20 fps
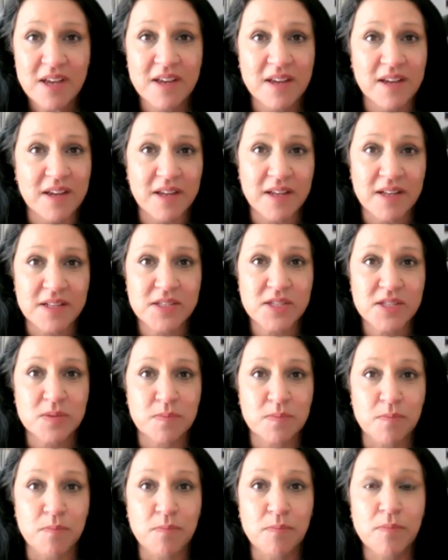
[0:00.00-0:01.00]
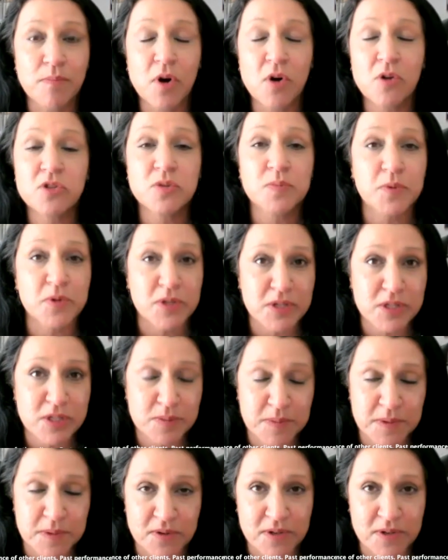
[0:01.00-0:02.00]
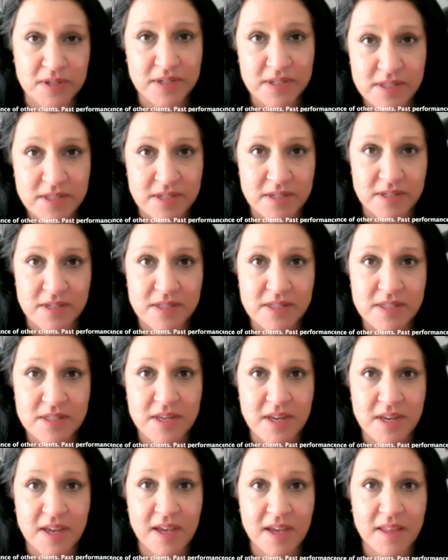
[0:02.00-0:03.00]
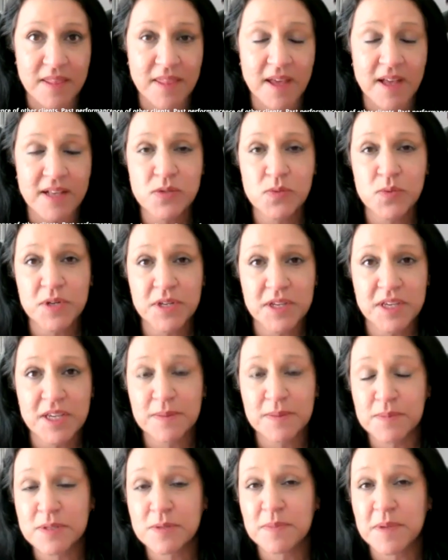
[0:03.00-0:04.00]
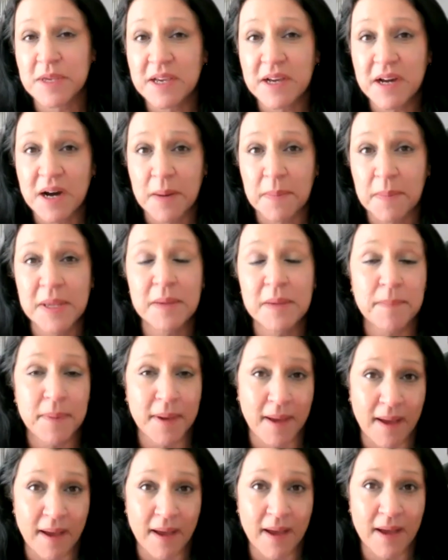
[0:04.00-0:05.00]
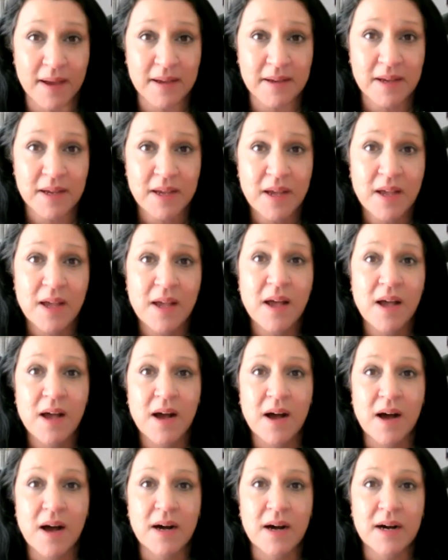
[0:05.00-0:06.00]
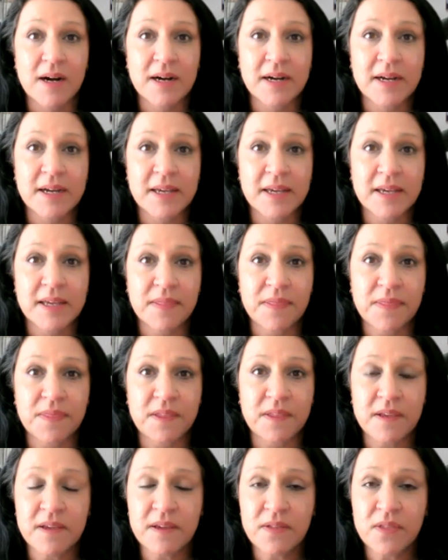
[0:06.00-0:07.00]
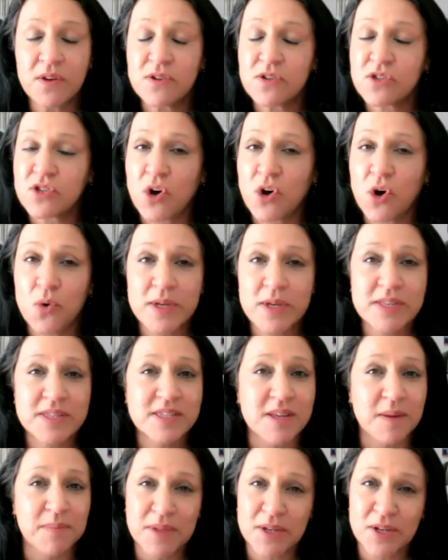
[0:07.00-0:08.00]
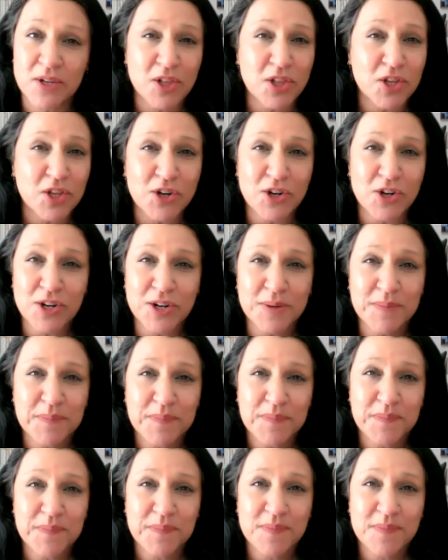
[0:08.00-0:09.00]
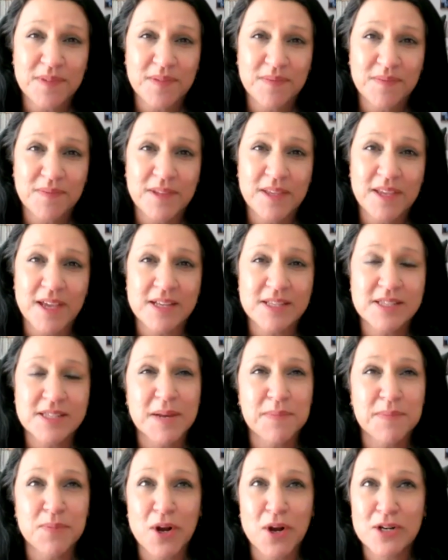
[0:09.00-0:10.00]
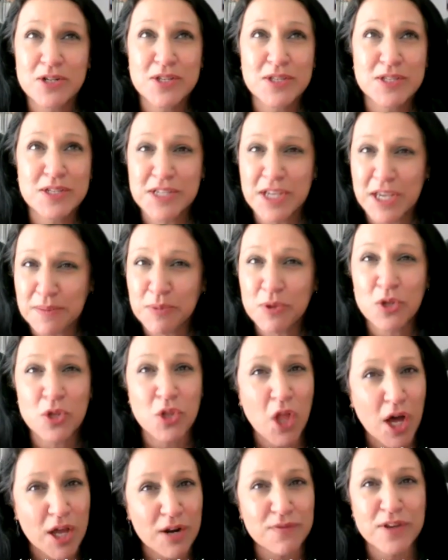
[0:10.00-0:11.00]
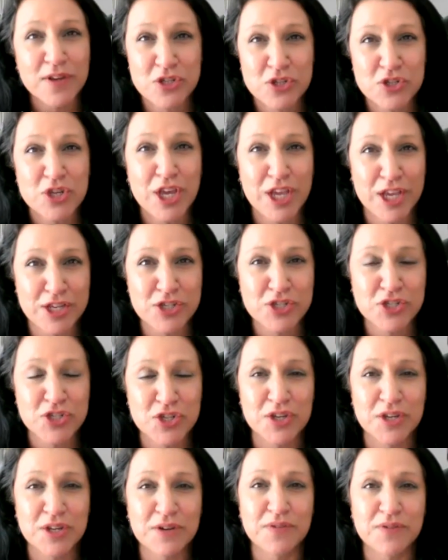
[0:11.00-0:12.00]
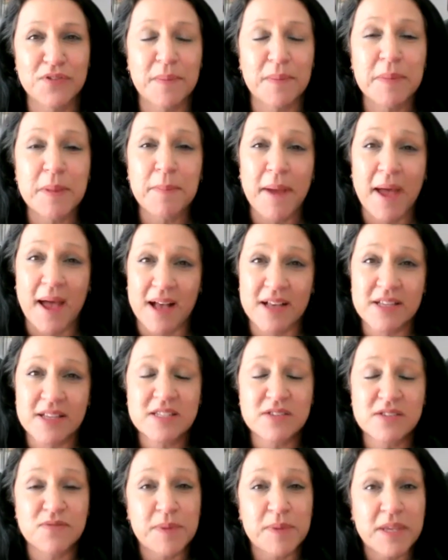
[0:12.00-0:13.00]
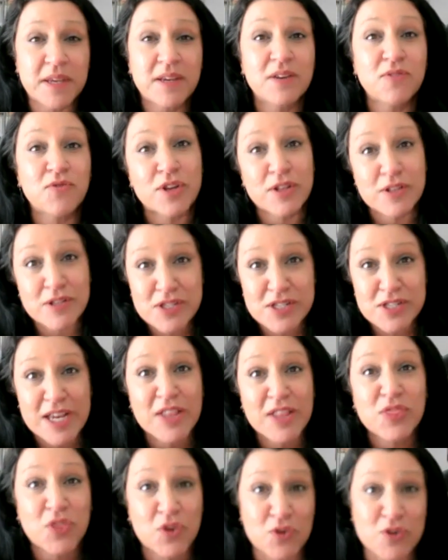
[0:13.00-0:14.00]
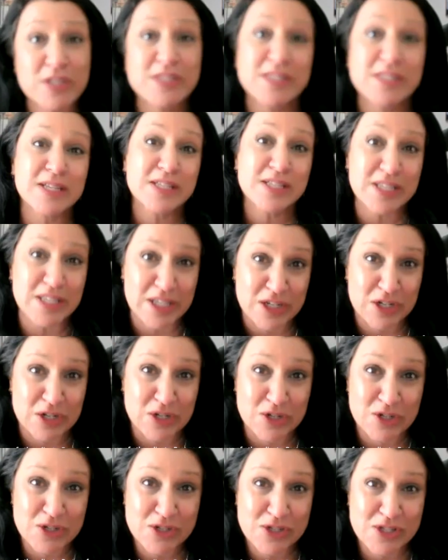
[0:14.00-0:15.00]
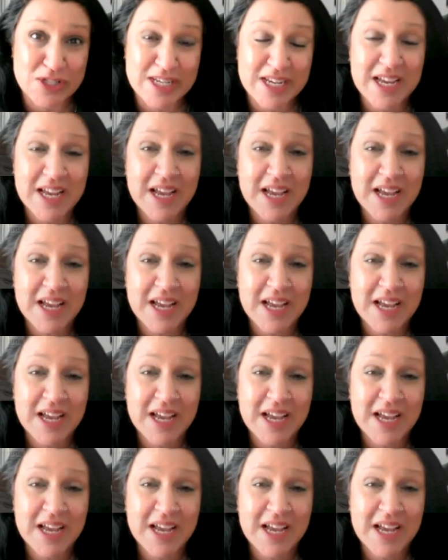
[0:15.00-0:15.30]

it's multiple experiences, and that's what keeps me coming back. I think there's always something to learn. Yes, I brought to the table a lot of education from the past of being in real estate 36 years.